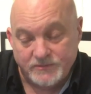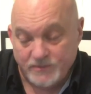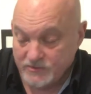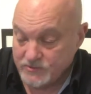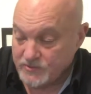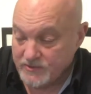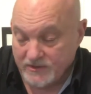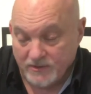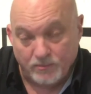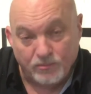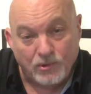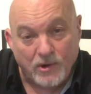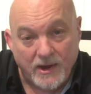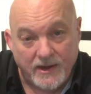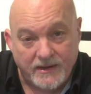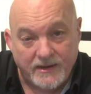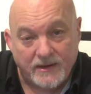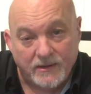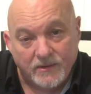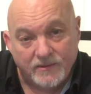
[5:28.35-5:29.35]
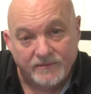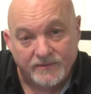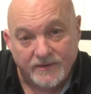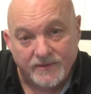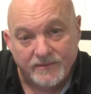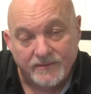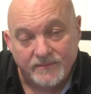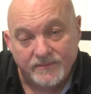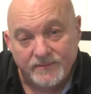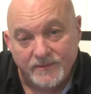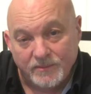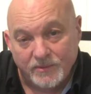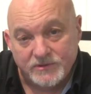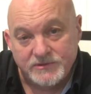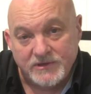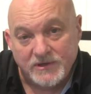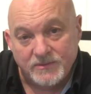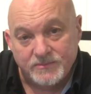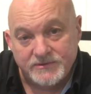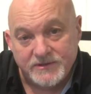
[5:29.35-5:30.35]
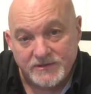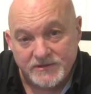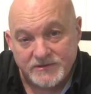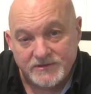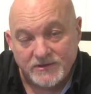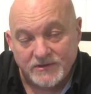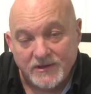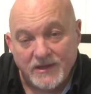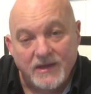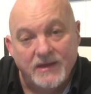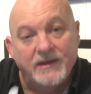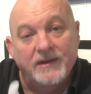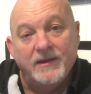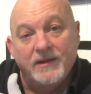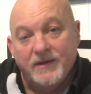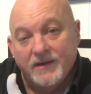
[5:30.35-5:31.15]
between the bright yellow of the buttercups in the sunlight